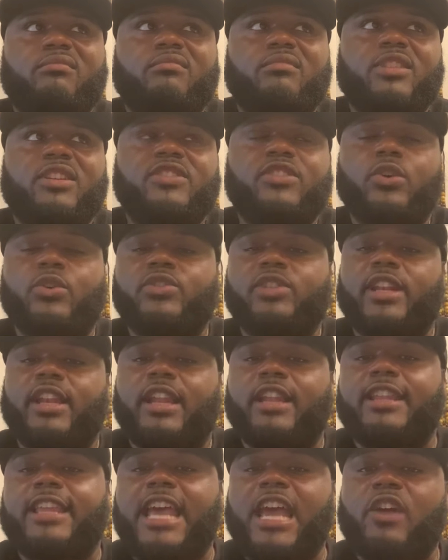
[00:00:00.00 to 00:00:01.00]

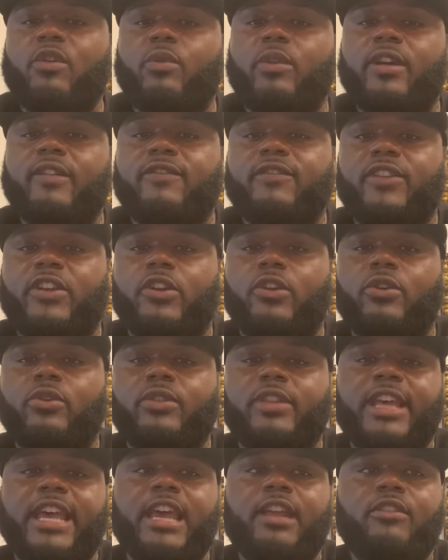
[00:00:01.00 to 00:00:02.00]
associated that with
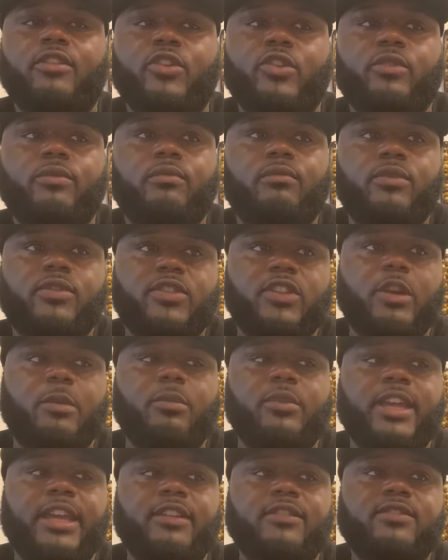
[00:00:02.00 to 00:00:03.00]
that
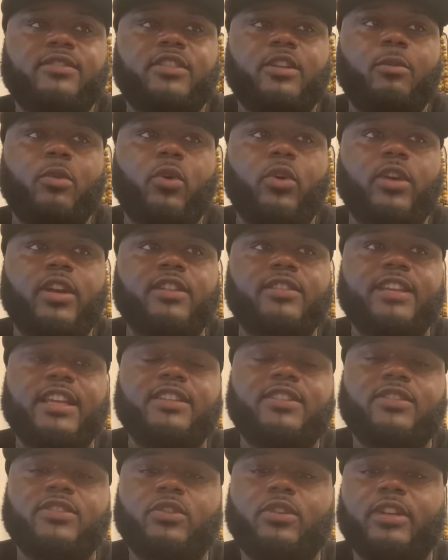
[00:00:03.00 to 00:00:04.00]
some
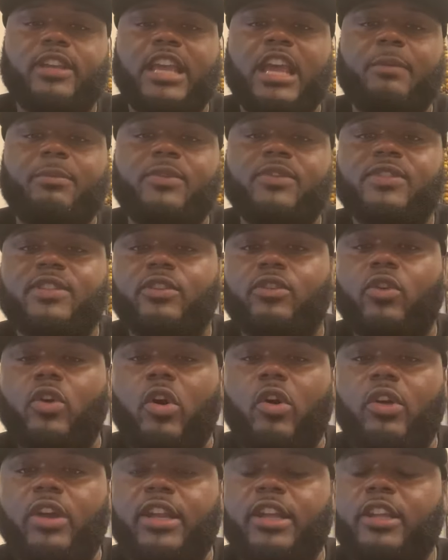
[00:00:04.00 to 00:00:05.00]
organizations on campus
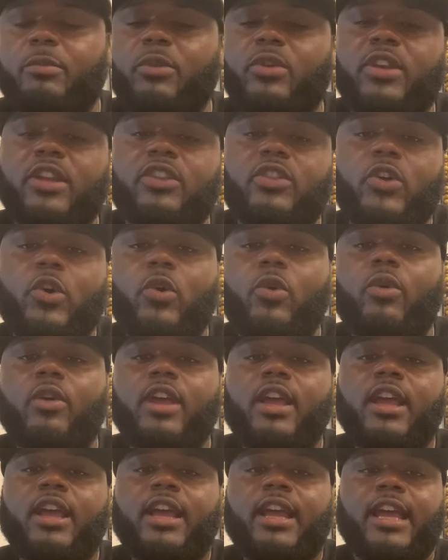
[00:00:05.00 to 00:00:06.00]
or in the community throw
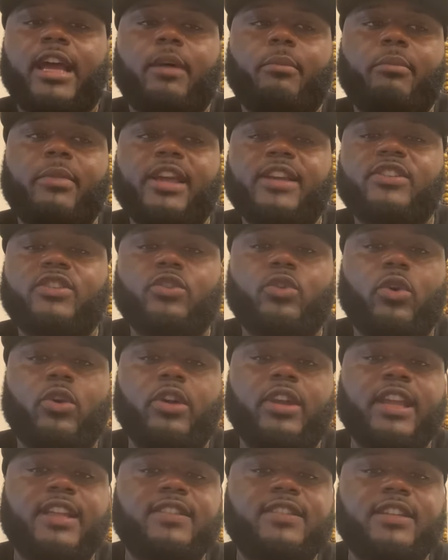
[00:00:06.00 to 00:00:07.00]
a mix or a
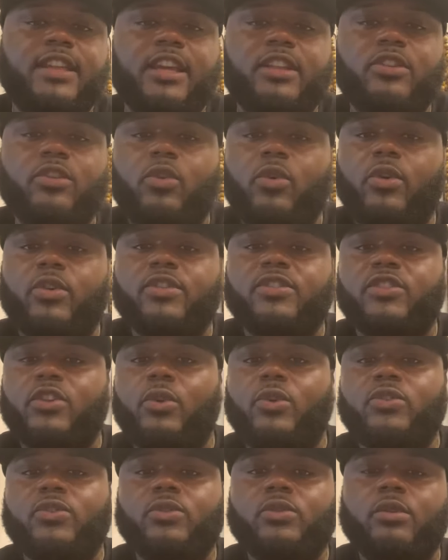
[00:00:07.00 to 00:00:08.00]
get together or a
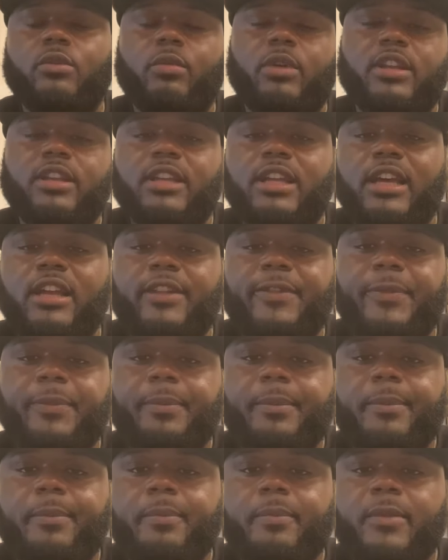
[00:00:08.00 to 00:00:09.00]
social or whatnot.
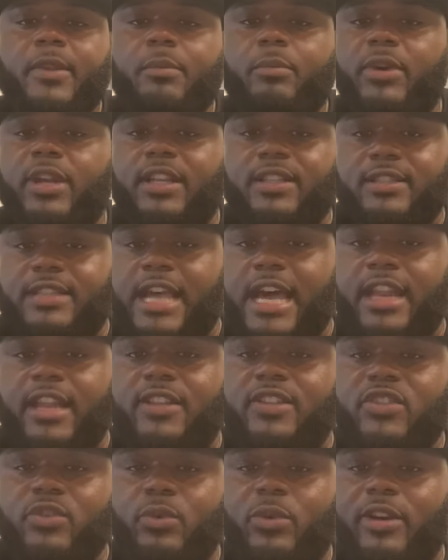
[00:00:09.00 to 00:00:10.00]
But it's not a
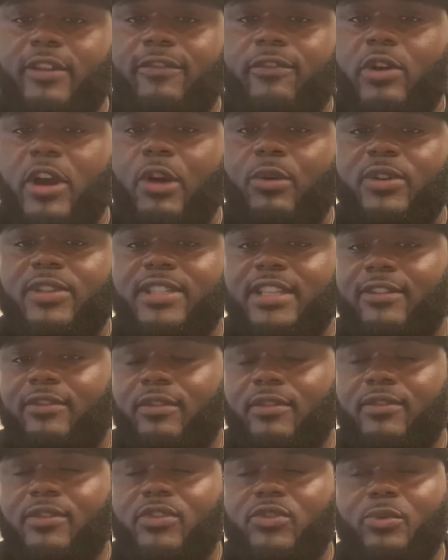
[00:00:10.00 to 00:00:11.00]
24-hour,
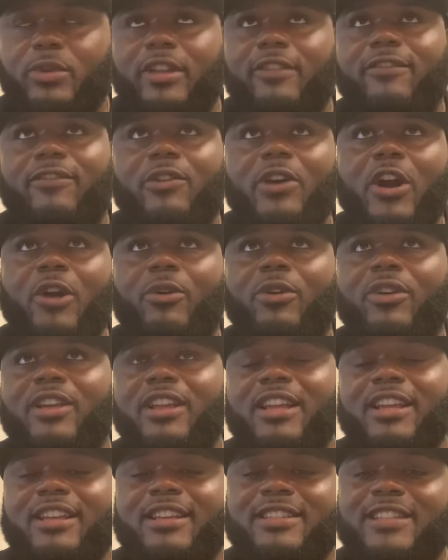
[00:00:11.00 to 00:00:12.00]

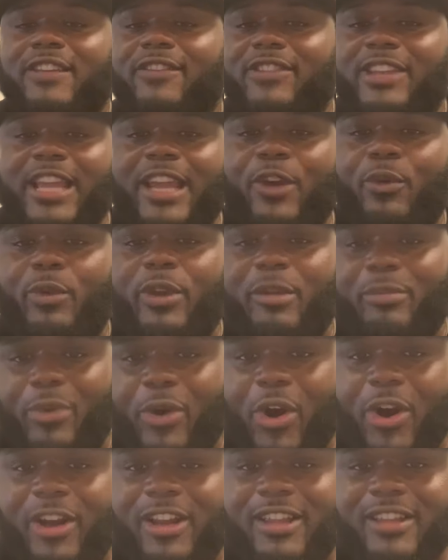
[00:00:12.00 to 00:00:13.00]
7-day-a-week
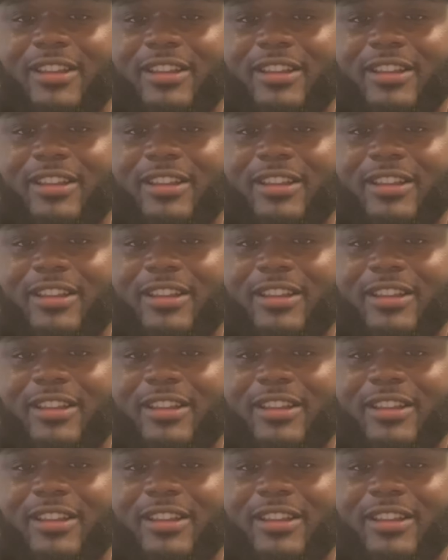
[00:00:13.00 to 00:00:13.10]
party,